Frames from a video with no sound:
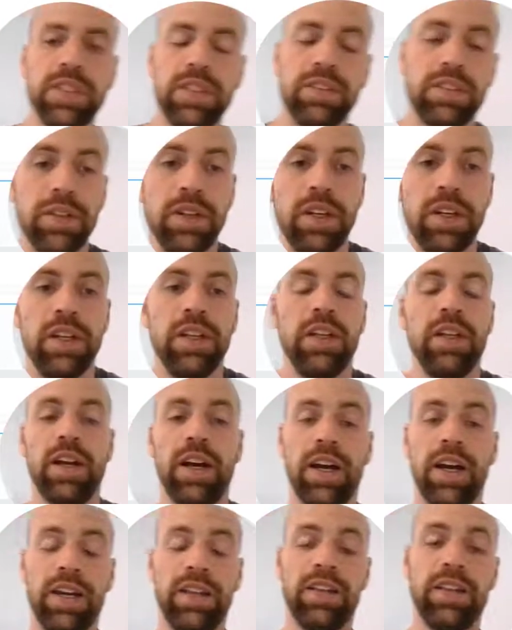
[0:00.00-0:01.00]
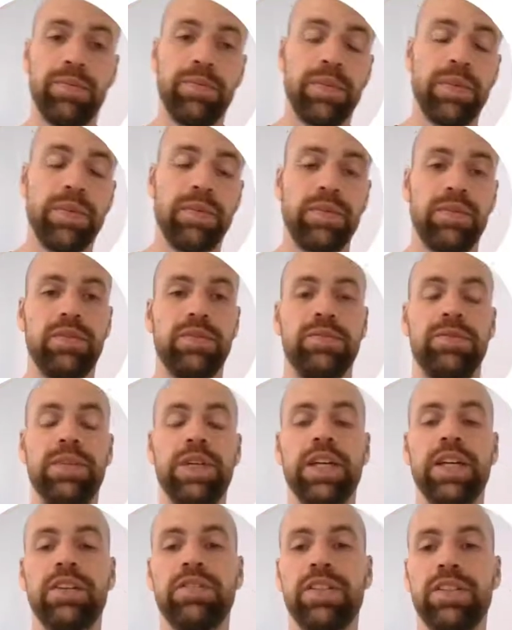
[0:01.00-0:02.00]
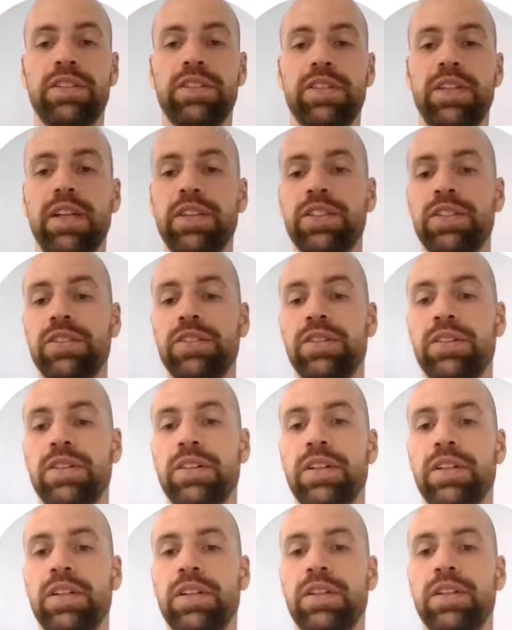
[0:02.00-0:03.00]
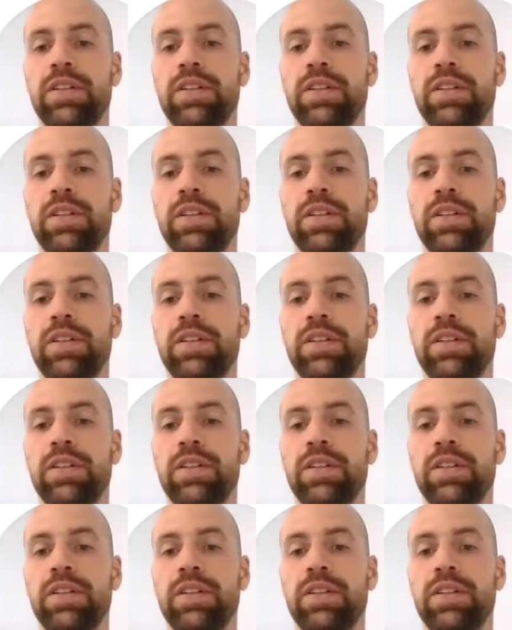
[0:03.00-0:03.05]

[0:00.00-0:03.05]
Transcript: And so either pre-given destination or